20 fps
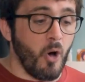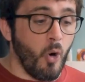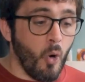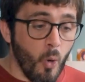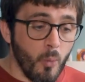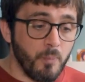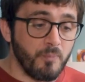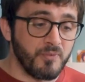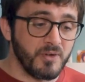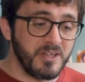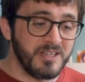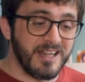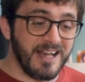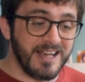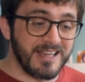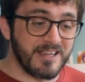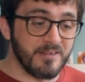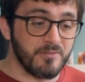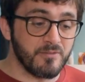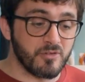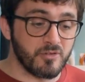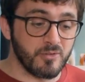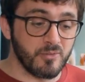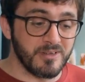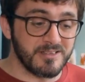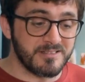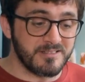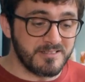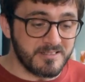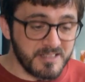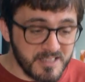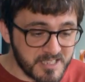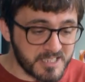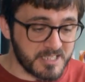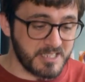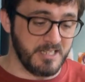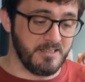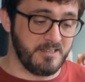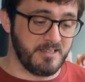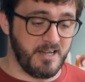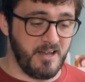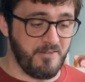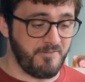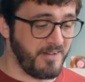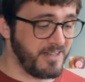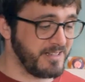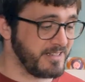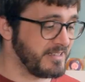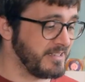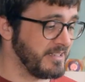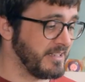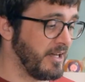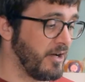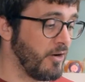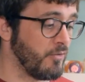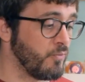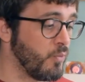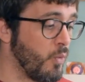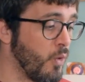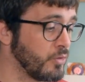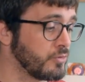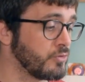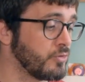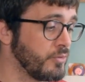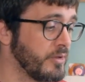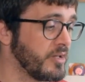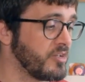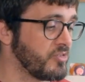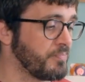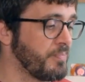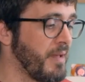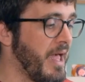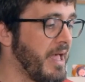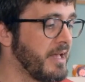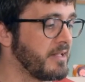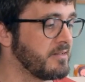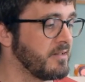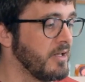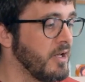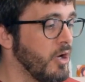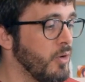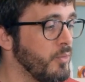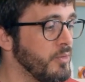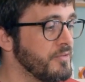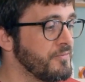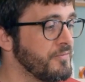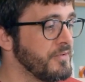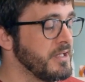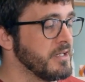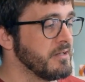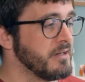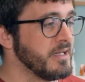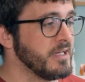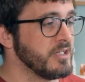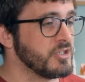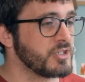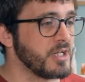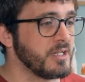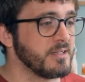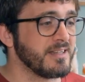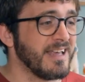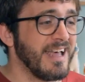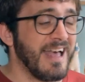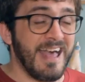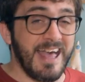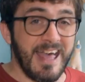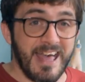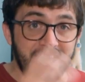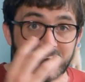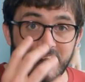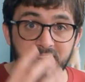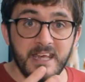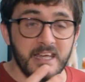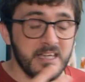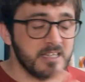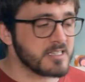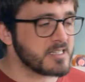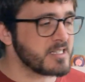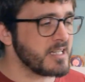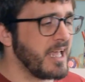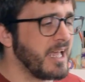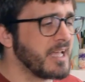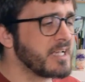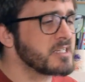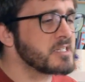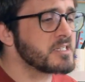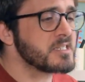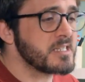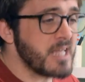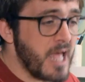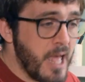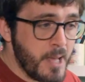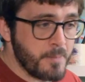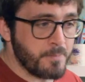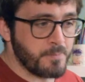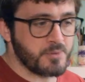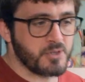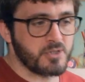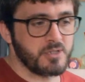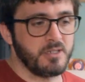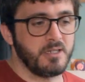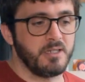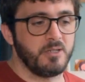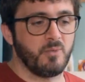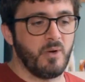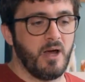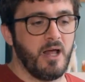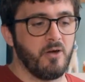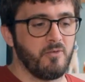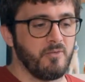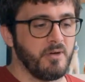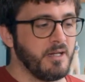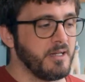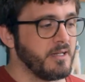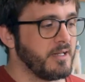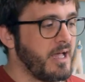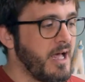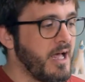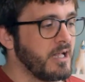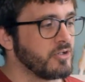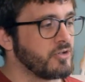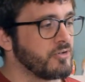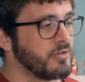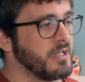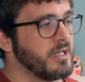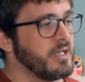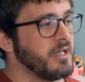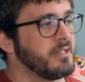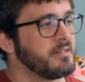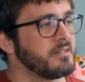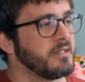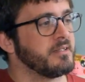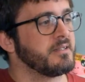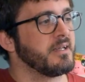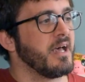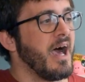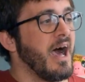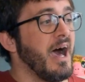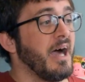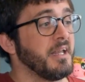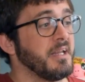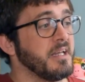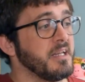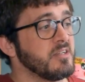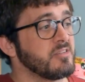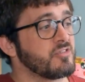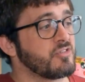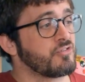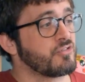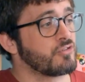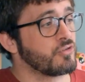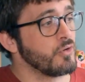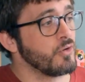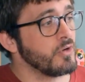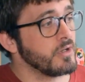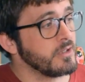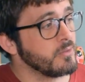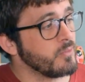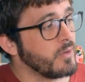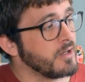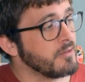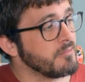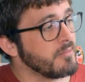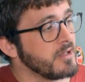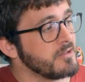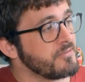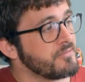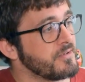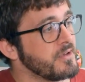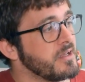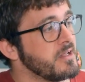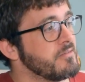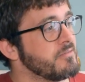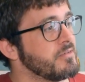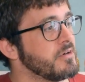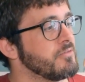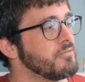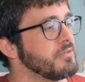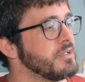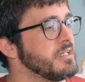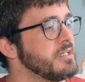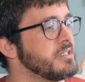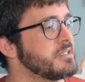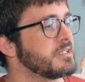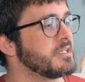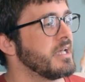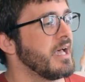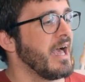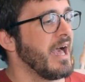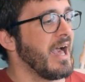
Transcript: hopefully that gives you a decent enough idea of what to expect with Fear Agent. It is exceptionally well written and created, and it is certainly one of my favourite reads.